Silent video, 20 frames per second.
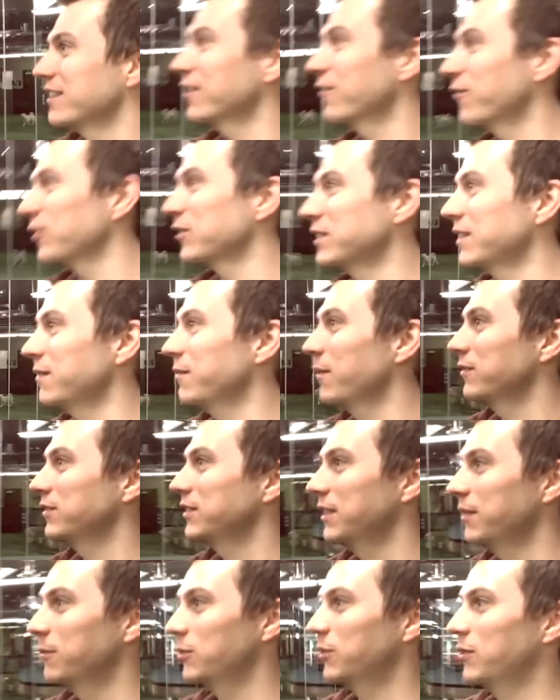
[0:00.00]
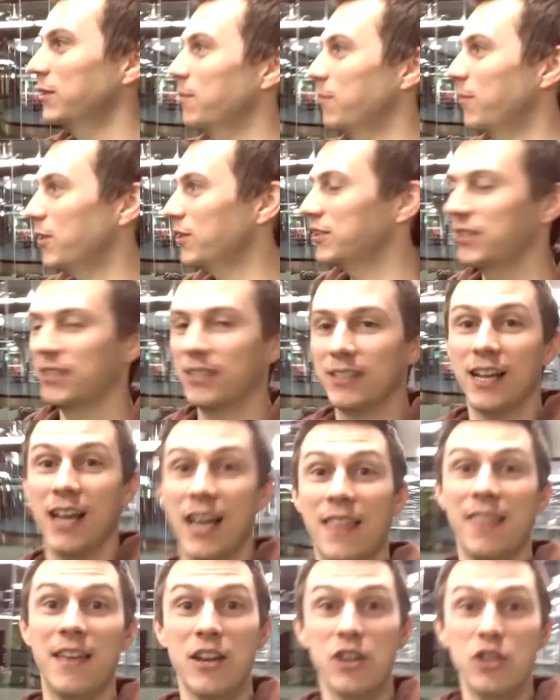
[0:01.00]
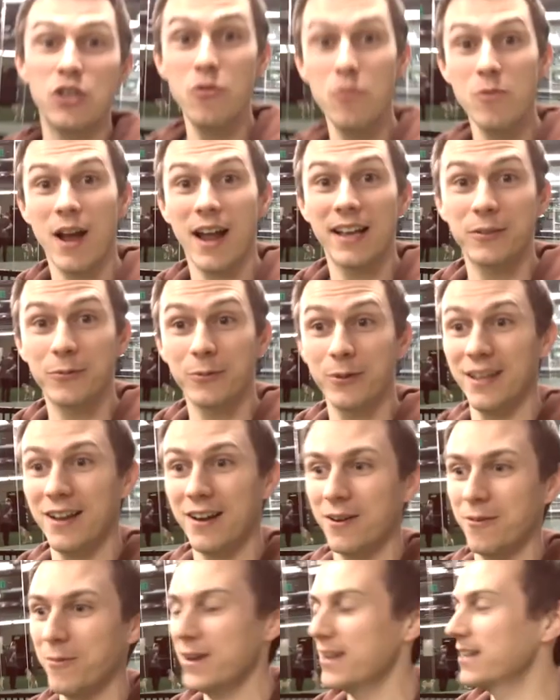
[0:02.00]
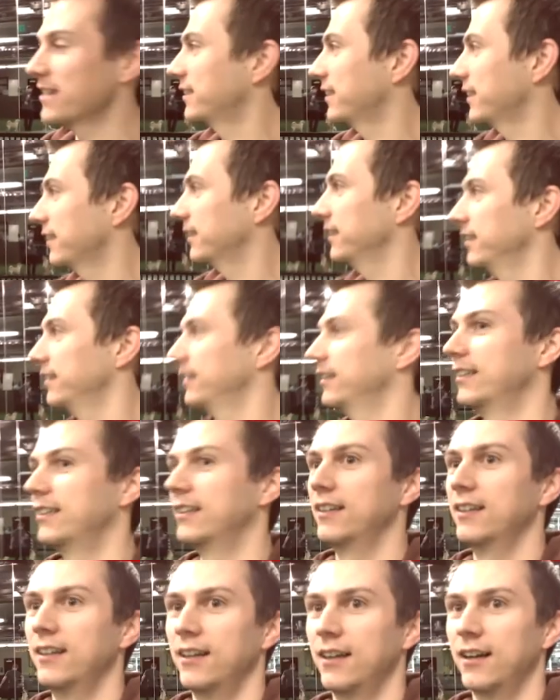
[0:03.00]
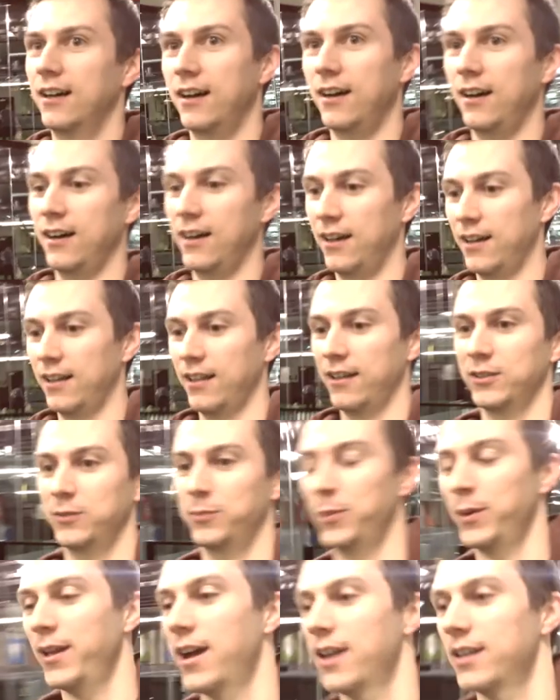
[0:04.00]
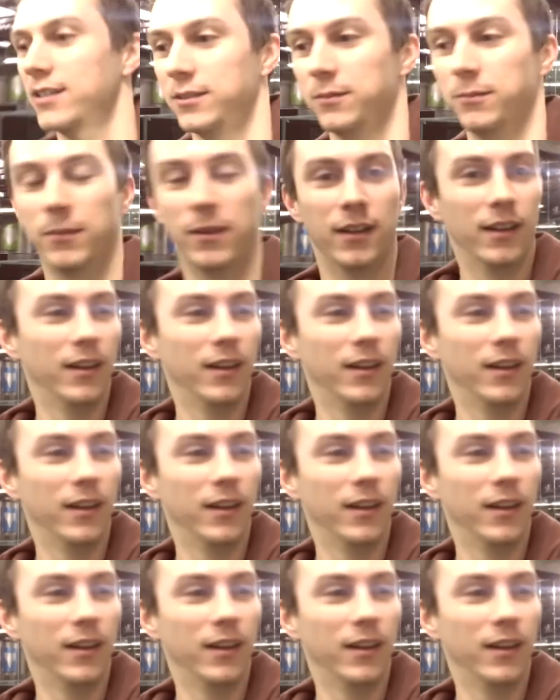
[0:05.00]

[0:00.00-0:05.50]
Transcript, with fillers: That's the first time I've seen him do it in person, and then you guys were there to witness it. Uh, it was pretty awesome.